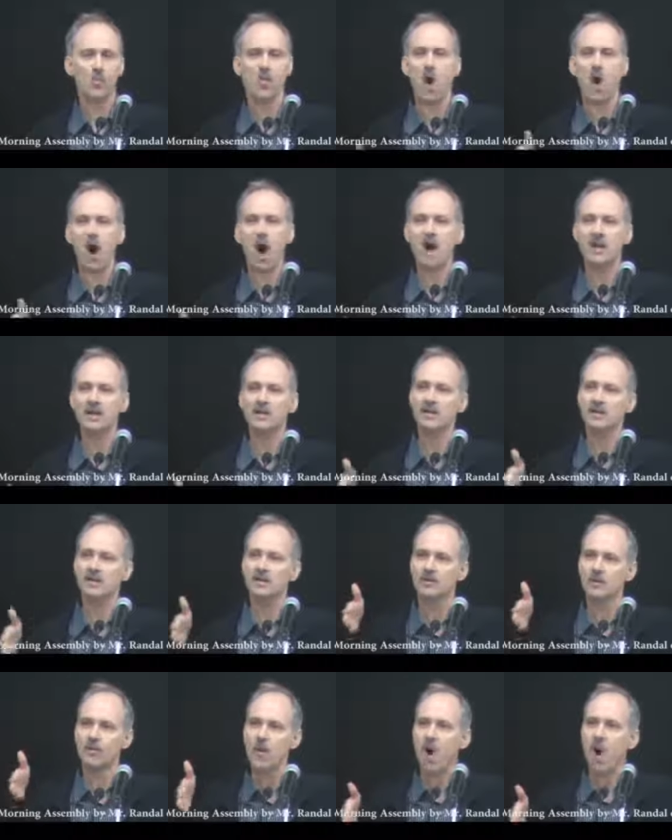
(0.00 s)

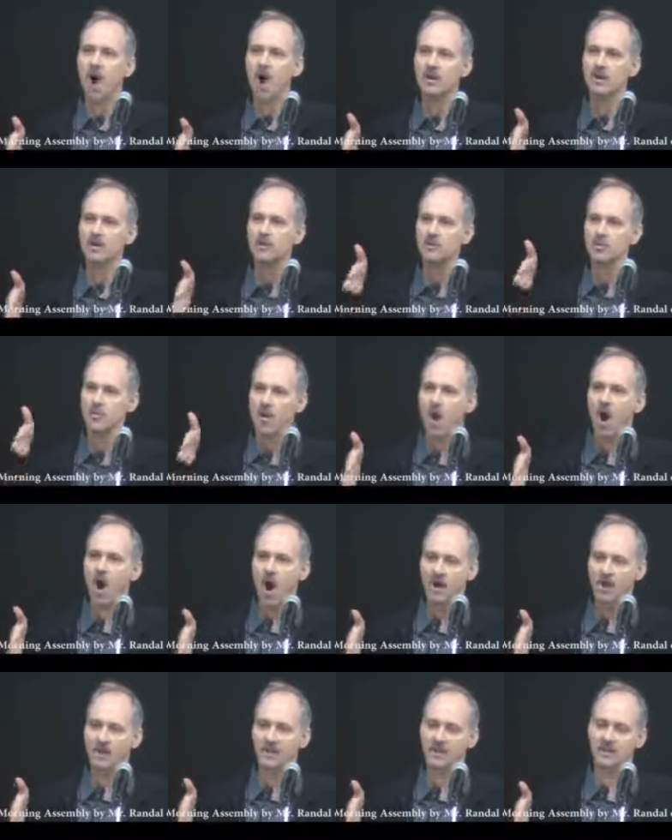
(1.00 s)
Walk, walk,
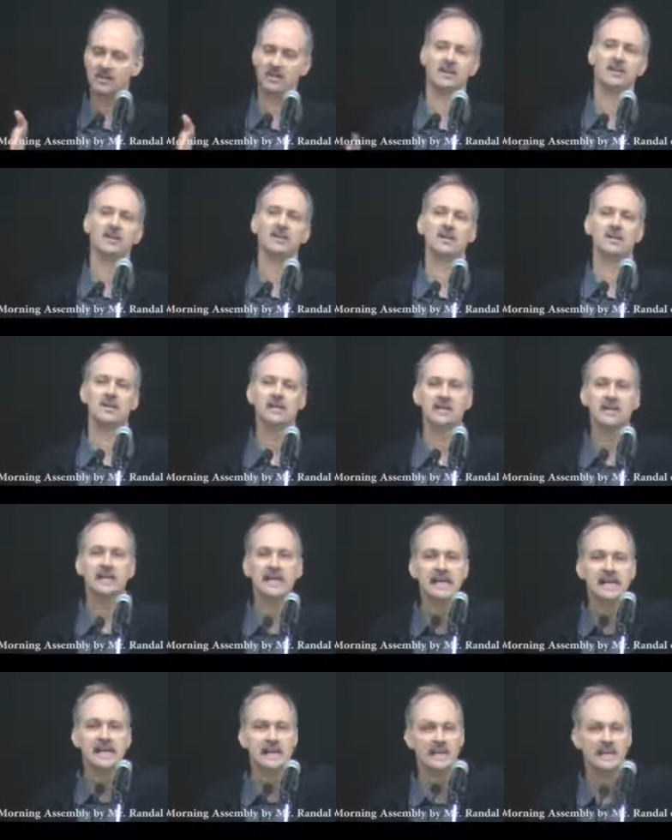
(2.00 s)
walk
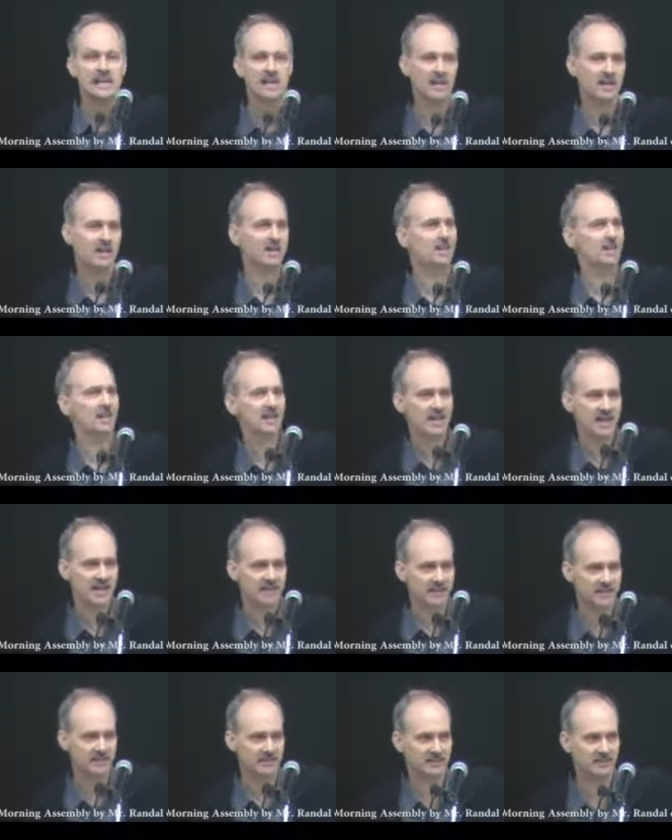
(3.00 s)
in the
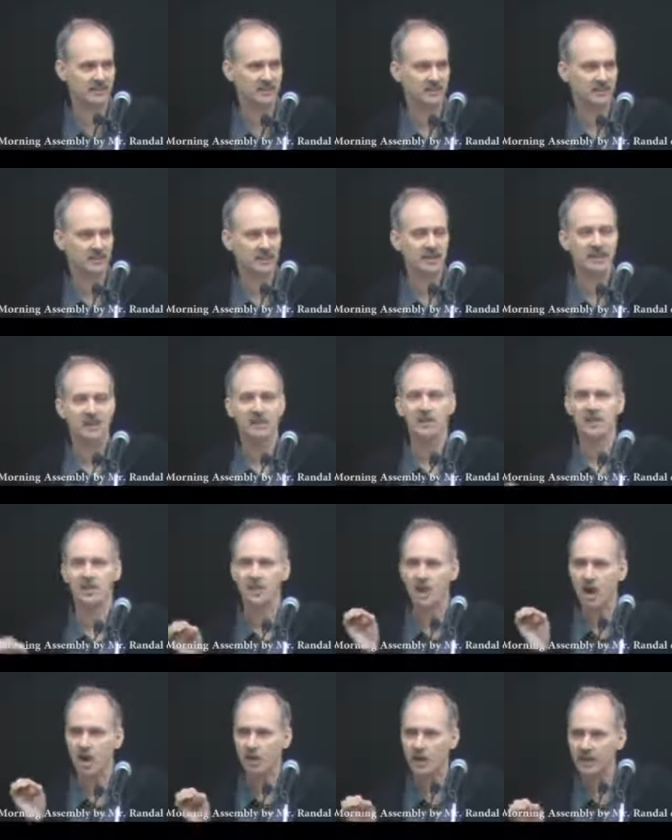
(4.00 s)
light.
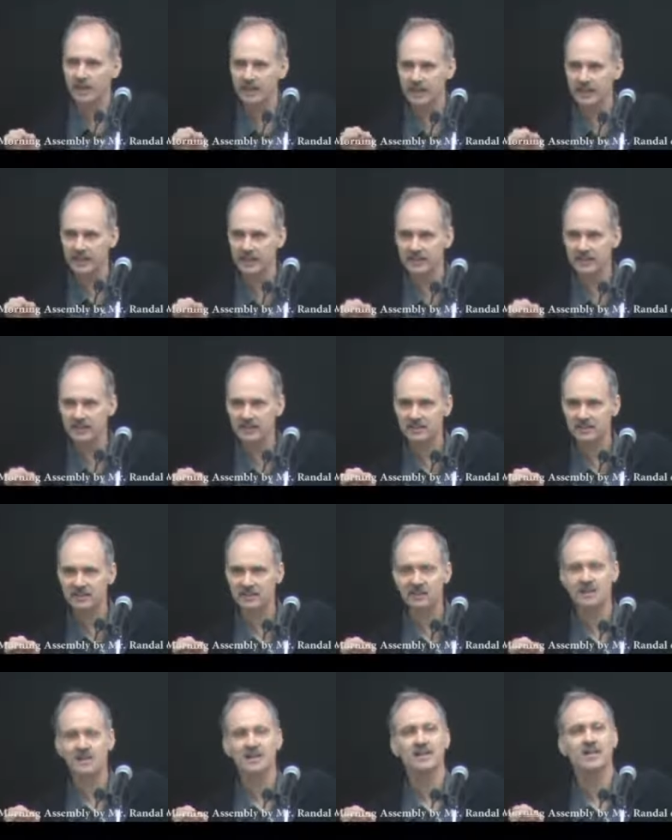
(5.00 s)
Noah did
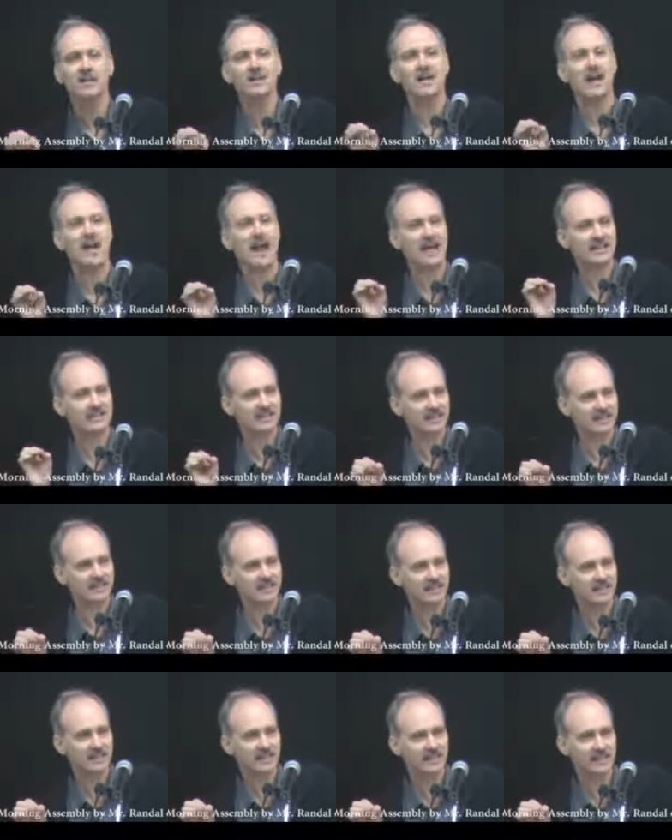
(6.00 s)
it,
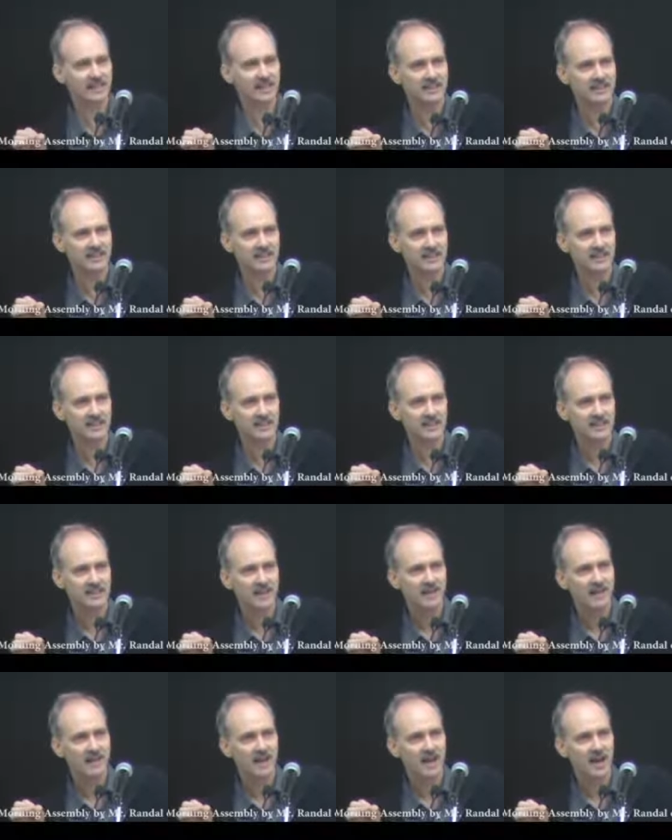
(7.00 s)
Esther did
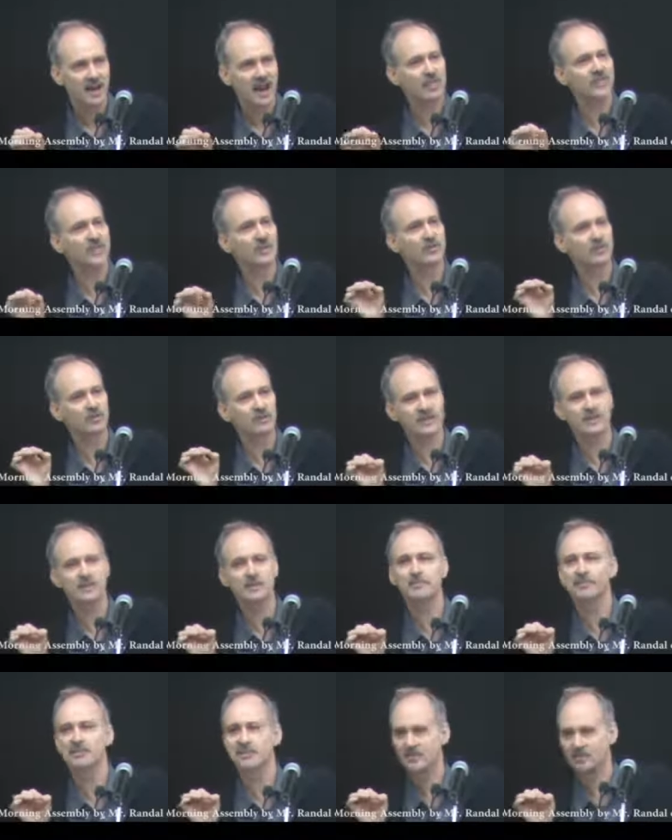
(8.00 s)
it, and the
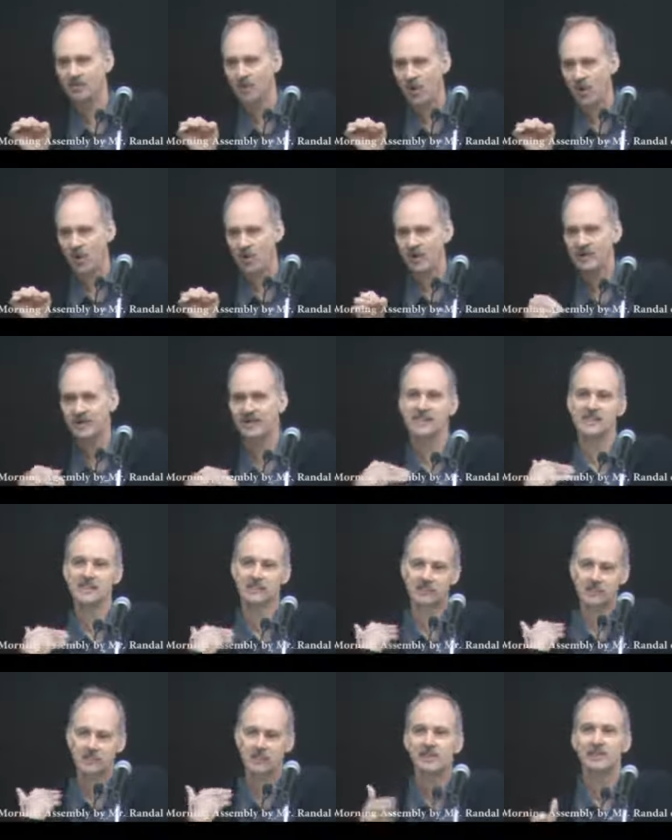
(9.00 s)
Christmas story
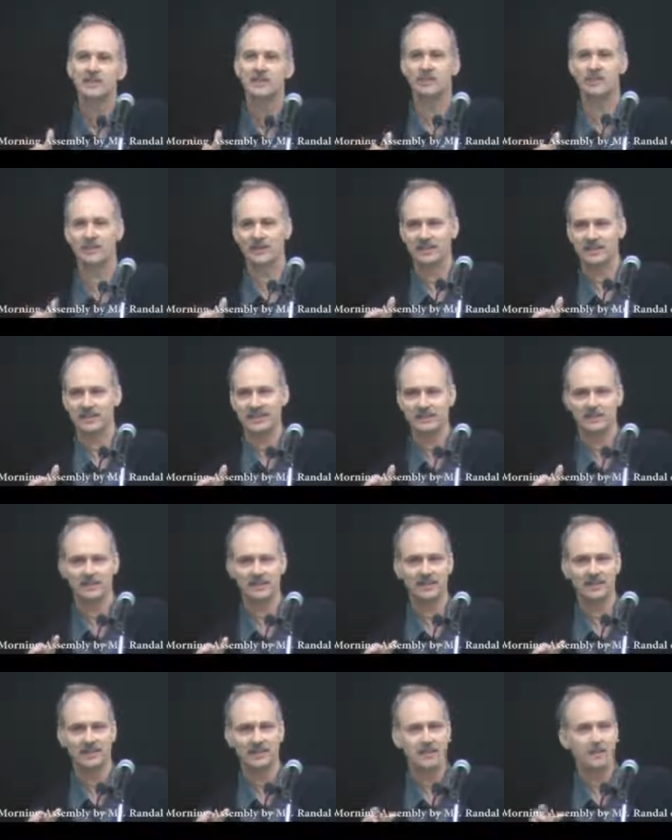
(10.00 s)
is filled with
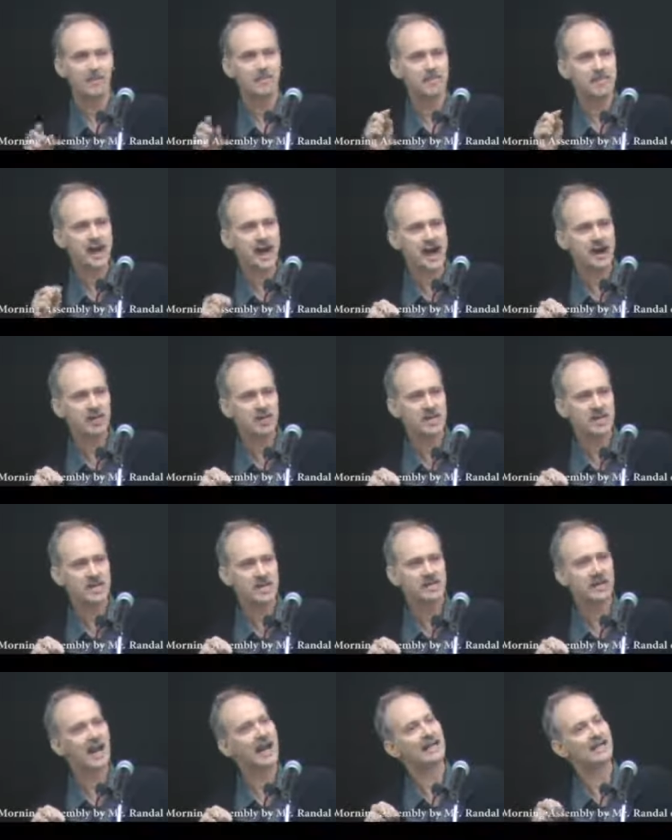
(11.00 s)
it.
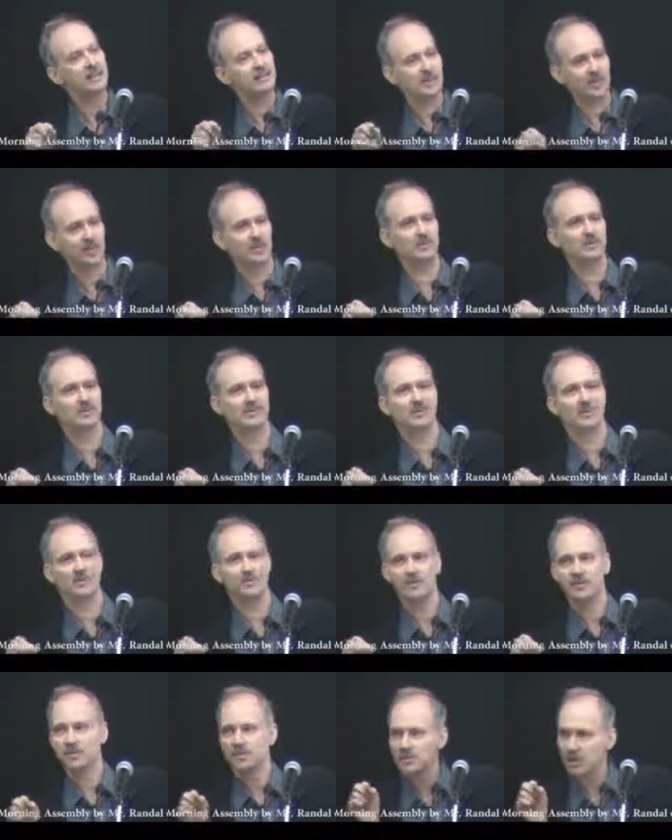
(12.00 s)
Mary and
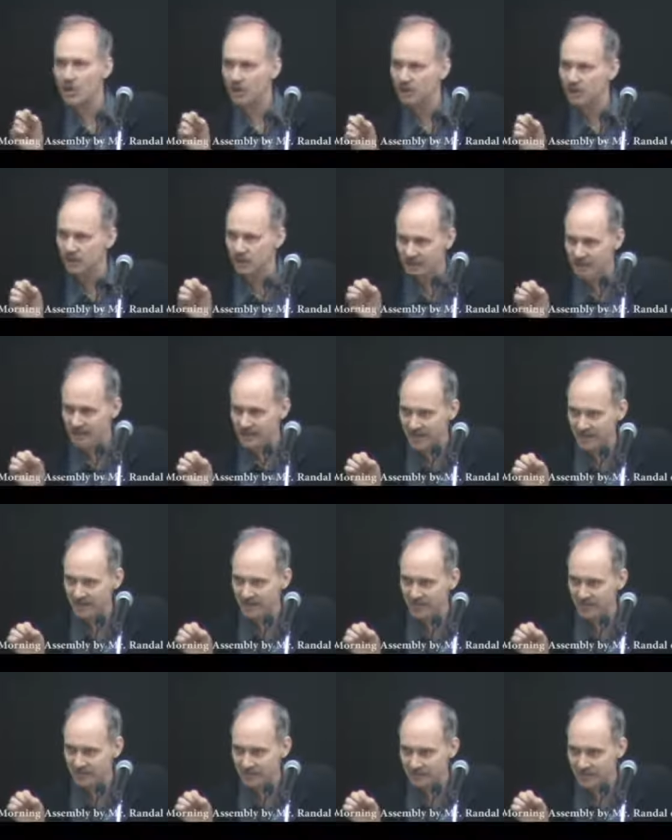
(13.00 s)
Joseph. You know those
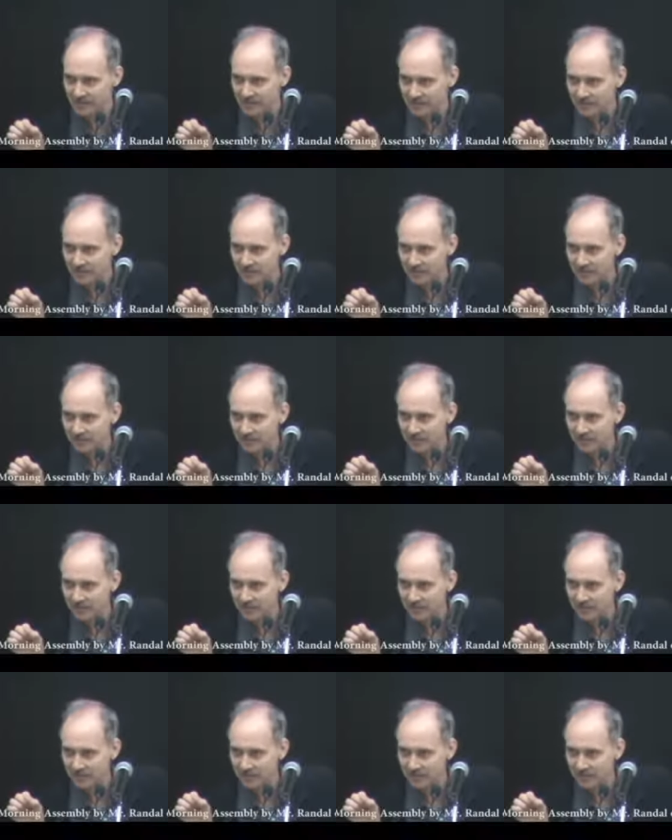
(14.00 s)
names?